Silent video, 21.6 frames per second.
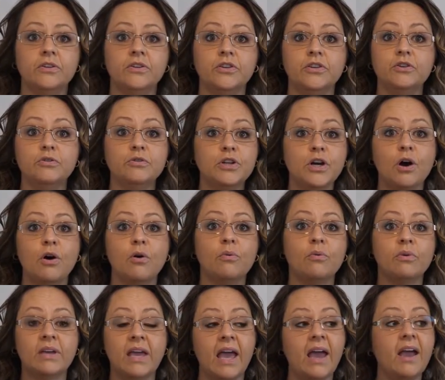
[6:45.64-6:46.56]
You
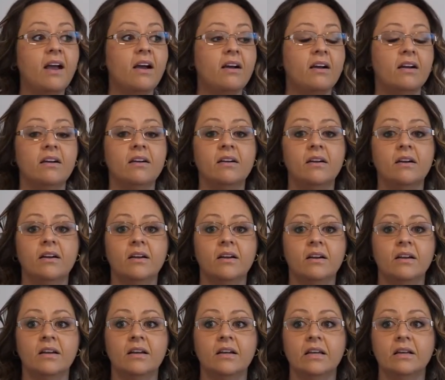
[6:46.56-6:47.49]
don't care,
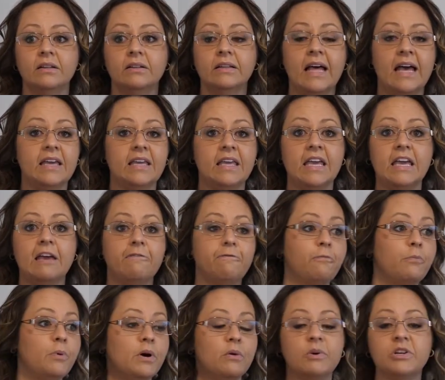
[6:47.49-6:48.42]
like,
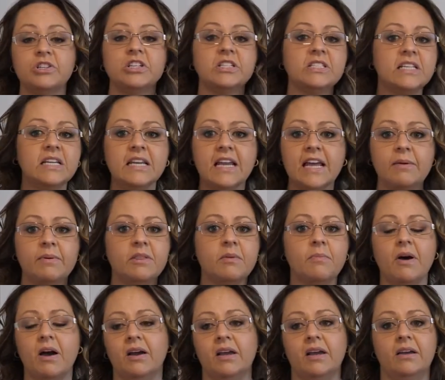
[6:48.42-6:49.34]
if we're just a name in the
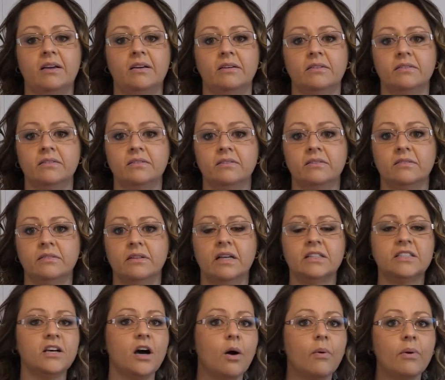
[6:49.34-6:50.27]
bucket.
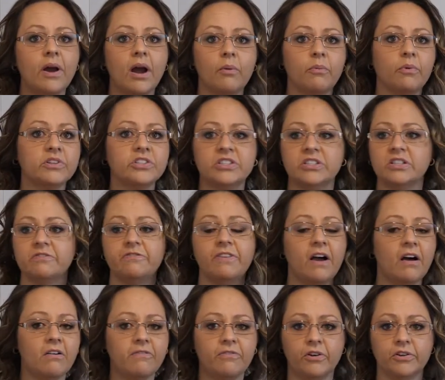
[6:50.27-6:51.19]
That's all we are. We're just a
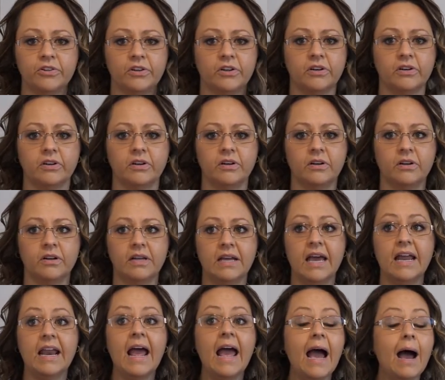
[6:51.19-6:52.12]
file folder.
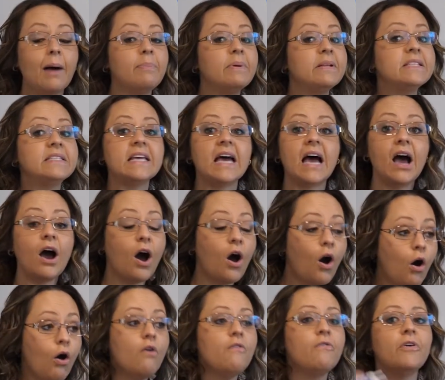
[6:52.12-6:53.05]
And it happens
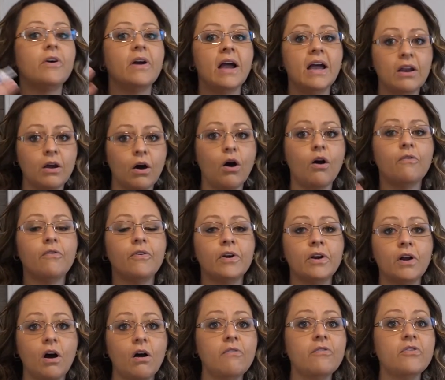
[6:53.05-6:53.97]
over and over
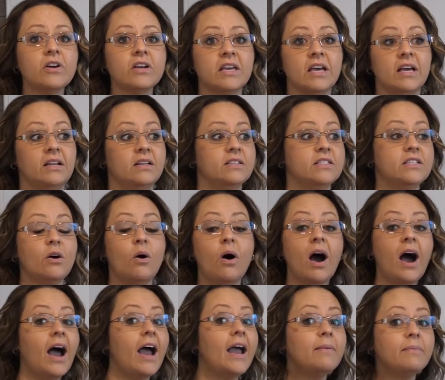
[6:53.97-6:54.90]
and over again. So
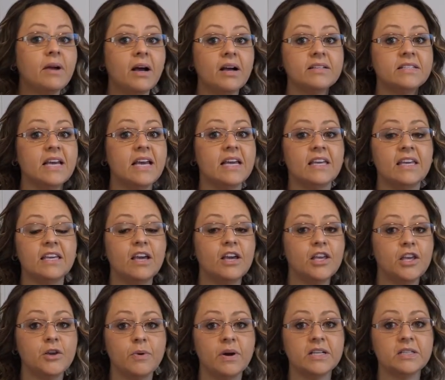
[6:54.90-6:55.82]
I'm not taking
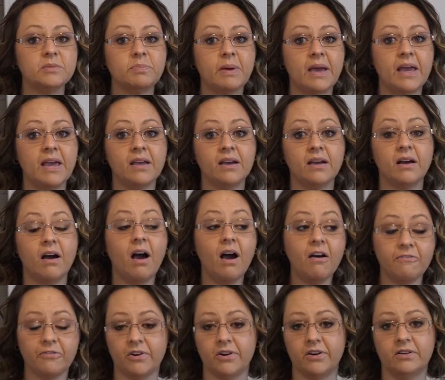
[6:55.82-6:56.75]
a US Bank
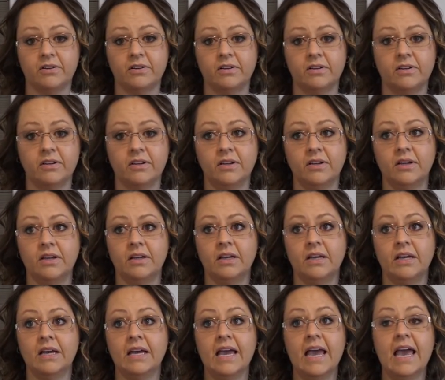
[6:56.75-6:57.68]
offer.
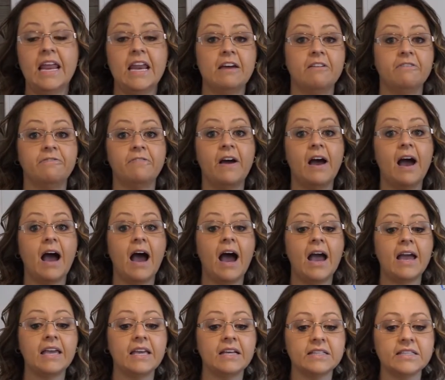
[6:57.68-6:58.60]
And if
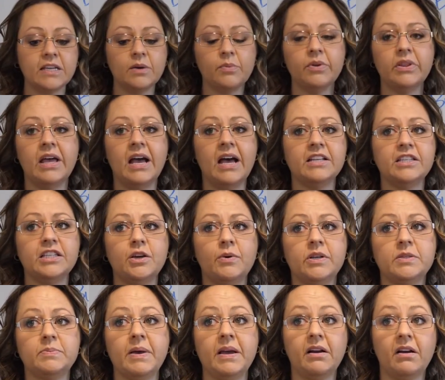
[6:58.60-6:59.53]
I get someone that has a
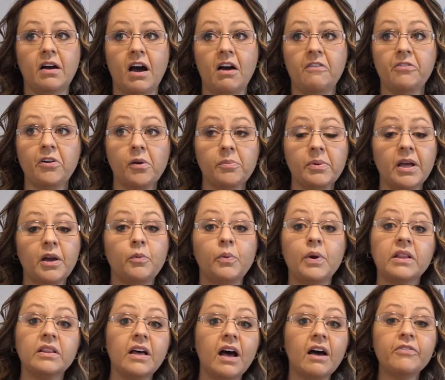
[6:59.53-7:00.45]
US Bank offer, I'll be like,
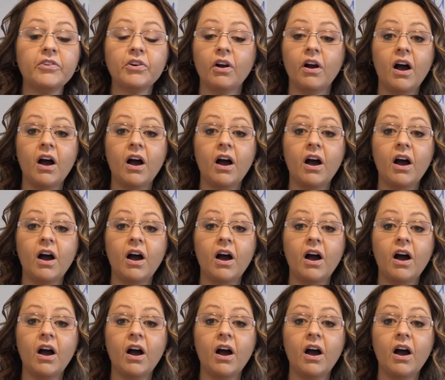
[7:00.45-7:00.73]
we'd love your